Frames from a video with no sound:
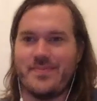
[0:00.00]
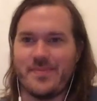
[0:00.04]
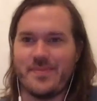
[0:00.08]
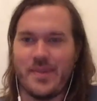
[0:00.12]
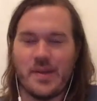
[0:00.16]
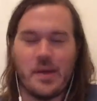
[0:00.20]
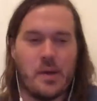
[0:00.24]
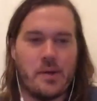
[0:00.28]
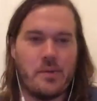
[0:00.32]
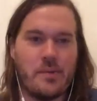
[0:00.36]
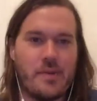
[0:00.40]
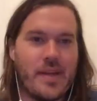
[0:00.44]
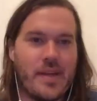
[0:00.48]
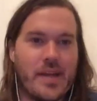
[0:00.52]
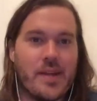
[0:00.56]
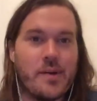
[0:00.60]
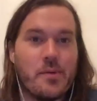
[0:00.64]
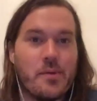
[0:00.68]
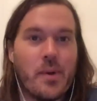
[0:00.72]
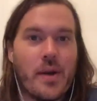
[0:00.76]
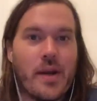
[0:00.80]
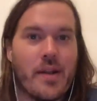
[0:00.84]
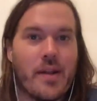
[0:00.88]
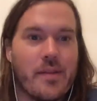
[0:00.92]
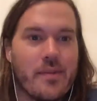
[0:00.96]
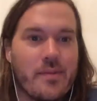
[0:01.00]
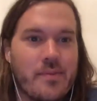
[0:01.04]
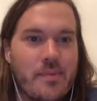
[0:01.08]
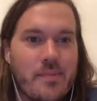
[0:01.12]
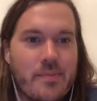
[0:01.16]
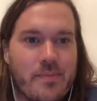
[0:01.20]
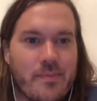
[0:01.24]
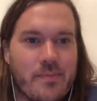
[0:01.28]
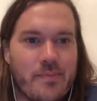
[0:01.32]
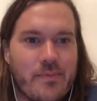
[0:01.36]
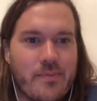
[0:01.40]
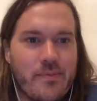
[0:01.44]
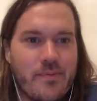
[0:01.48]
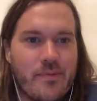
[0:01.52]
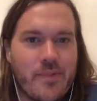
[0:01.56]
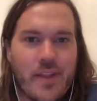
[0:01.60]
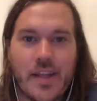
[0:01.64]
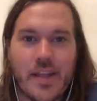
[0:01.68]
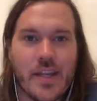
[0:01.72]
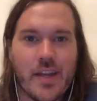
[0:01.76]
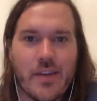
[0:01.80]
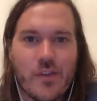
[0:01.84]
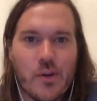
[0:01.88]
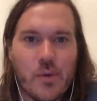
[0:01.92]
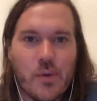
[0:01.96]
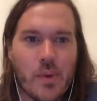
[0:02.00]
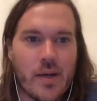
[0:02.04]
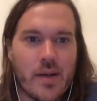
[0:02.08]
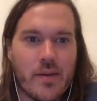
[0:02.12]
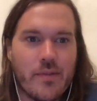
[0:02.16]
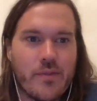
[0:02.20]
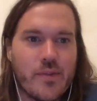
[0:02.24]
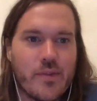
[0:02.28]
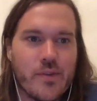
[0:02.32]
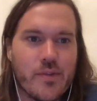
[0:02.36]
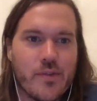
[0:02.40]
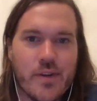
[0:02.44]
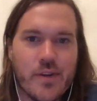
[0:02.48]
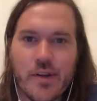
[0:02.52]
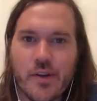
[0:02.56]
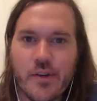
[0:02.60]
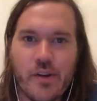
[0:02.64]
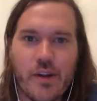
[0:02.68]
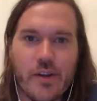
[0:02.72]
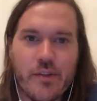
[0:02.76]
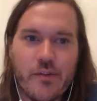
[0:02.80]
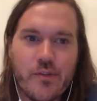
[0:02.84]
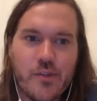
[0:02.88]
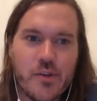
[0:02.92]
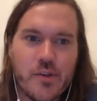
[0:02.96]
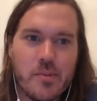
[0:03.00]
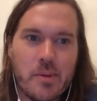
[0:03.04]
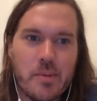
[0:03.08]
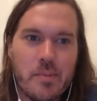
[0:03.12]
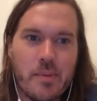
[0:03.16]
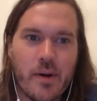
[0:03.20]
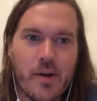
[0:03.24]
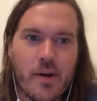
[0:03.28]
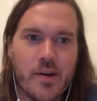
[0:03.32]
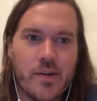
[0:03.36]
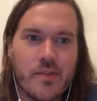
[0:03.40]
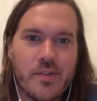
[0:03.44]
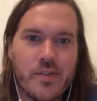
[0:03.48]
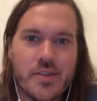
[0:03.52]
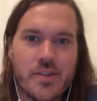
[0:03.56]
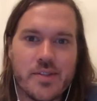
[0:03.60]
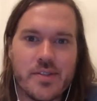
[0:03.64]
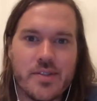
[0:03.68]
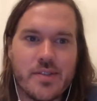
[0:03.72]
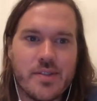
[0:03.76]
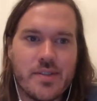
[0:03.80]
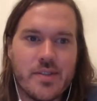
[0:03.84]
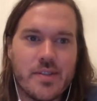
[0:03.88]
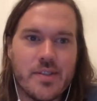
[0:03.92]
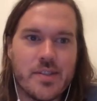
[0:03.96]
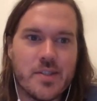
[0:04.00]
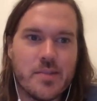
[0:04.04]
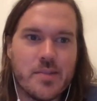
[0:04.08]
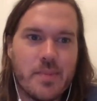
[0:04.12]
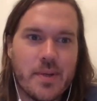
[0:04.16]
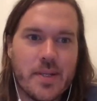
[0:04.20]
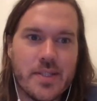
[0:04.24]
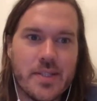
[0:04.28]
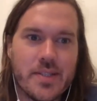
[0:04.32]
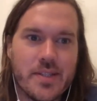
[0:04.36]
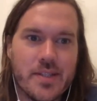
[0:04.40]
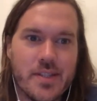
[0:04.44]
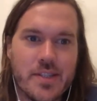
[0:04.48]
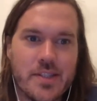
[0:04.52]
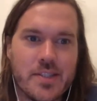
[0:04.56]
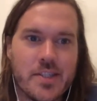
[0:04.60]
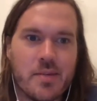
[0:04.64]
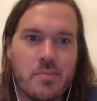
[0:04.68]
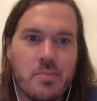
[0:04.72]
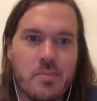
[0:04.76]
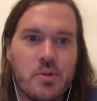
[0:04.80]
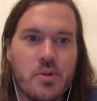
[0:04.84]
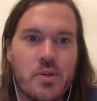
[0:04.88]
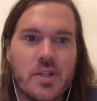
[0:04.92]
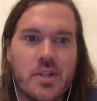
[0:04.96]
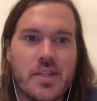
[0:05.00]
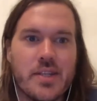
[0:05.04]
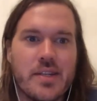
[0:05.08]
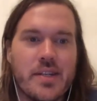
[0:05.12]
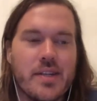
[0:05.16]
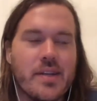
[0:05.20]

again, I want to thank everyone and feel very grateful to be part of this space in this community.